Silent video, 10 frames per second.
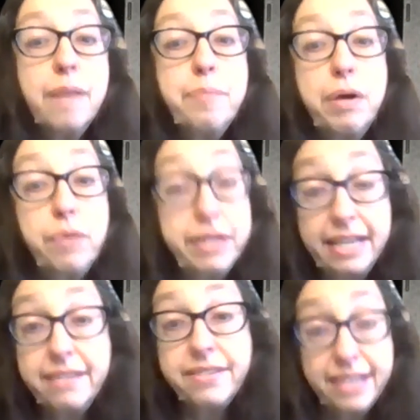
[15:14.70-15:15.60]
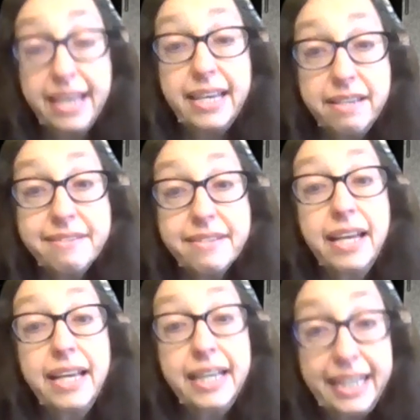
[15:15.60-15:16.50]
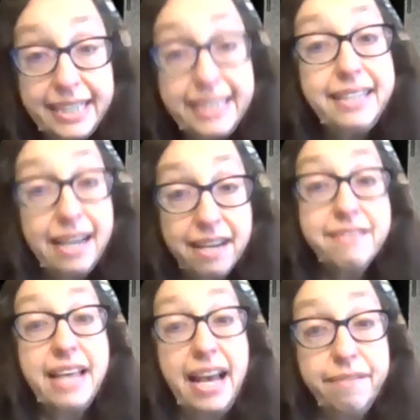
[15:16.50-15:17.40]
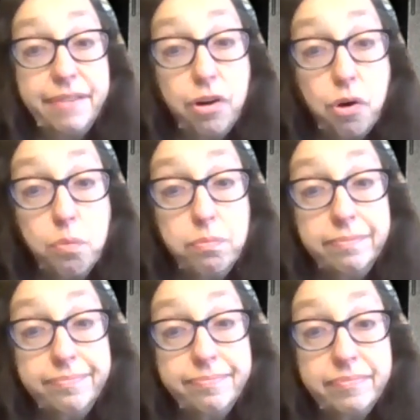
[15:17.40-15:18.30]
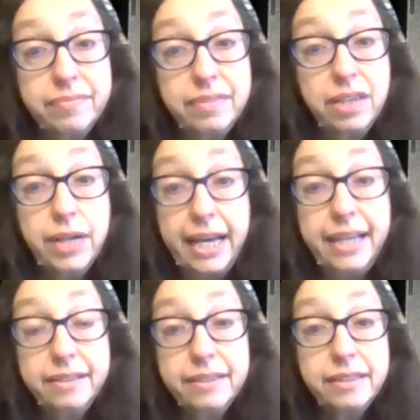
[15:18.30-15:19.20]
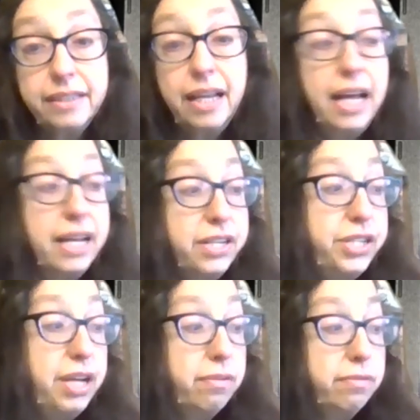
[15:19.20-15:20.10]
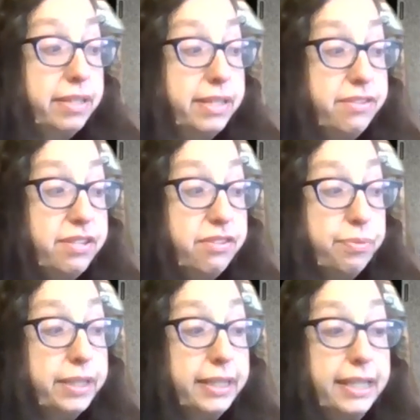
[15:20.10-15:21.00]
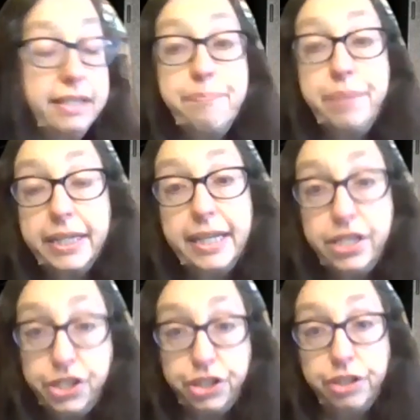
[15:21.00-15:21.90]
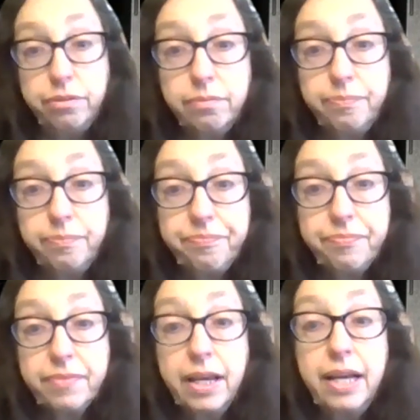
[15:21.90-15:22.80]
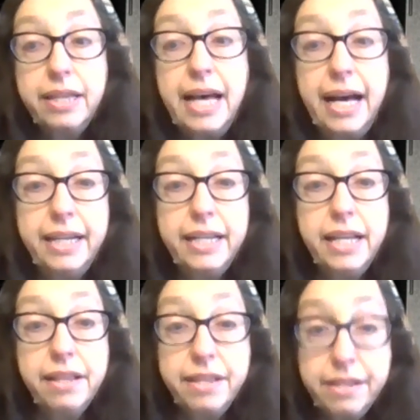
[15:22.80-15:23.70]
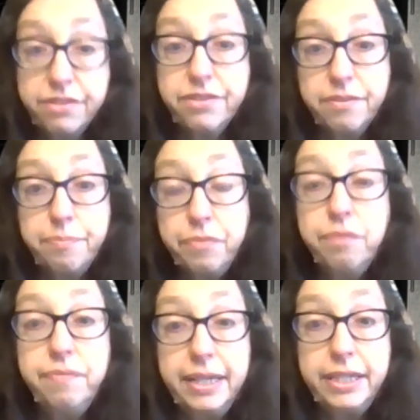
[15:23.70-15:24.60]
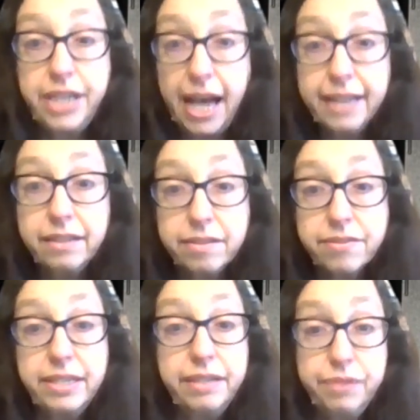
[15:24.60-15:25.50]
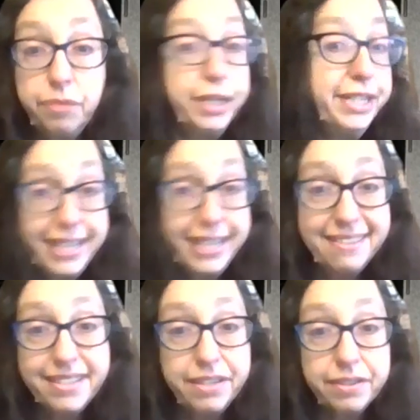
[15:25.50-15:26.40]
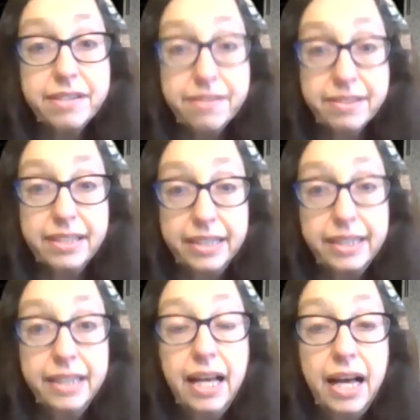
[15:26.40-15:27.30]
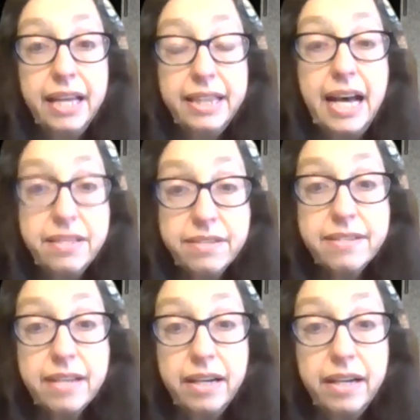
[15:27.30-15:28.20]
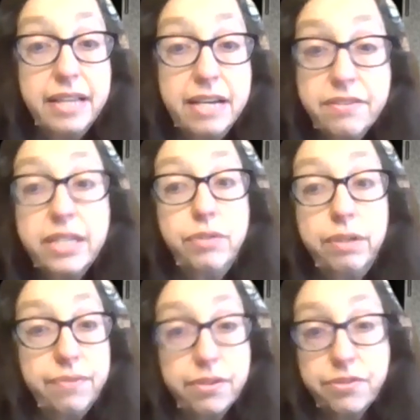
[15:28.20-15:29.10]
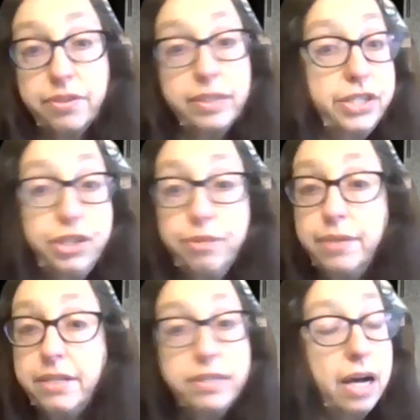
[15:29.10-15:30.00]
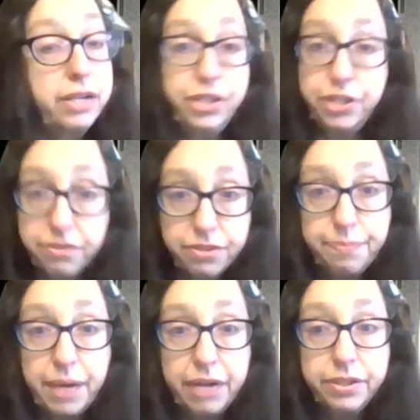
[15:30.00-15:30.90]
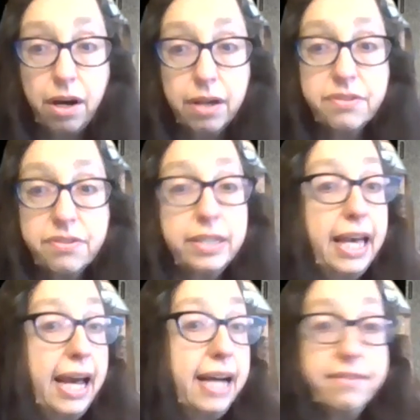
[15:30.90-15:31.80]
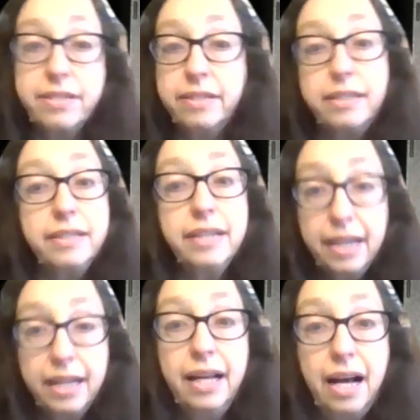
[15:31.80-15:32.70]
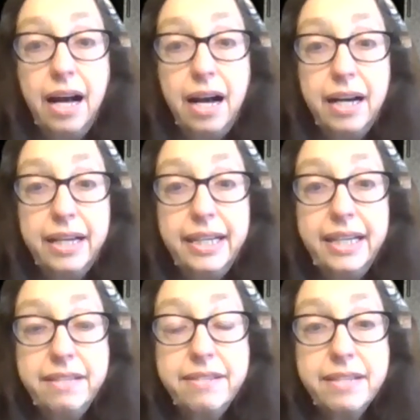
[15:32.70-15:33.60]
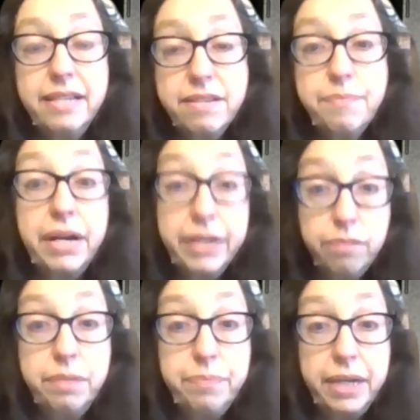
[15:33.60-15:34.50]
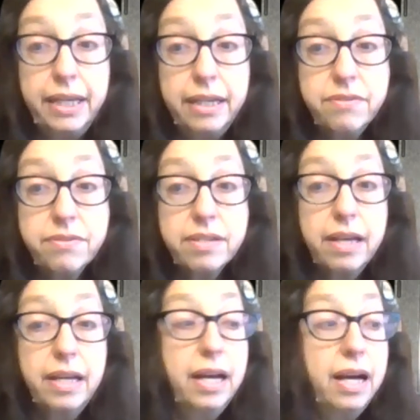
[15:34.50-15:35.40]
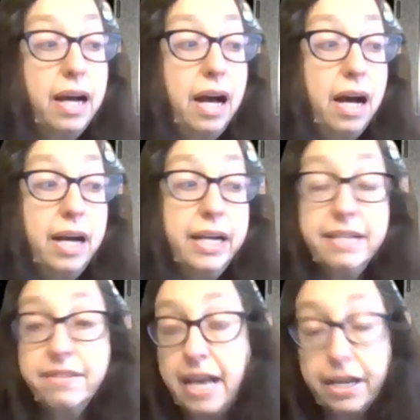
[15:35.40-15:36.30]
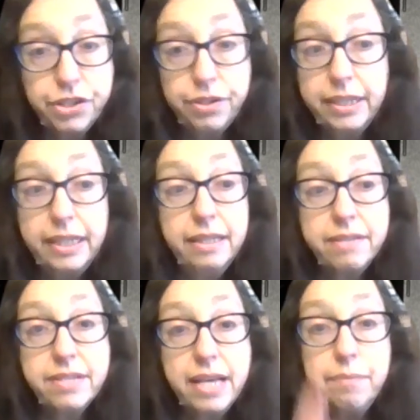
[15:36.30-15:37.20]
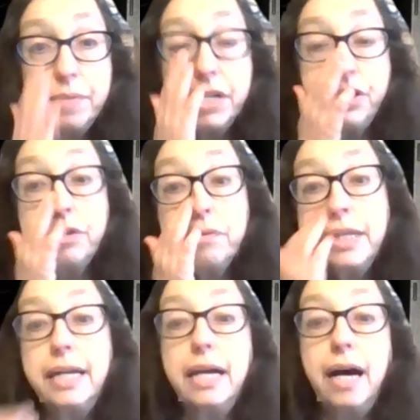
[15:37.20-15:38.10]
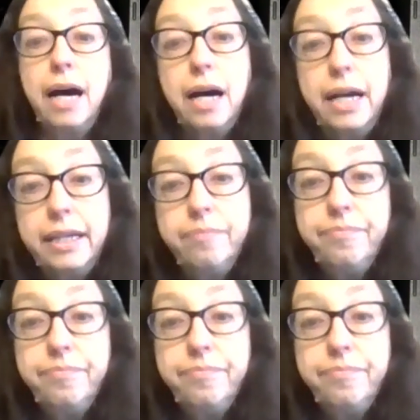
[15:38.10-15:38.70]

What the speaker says: But what they say is, he does have a home. Okay. So this is really the big issue that this movie tackles. And if you want to take it seriously, that's that's a universal issue. It's not just about dogs and cats, and it's about human beings. It's actually the same issue that I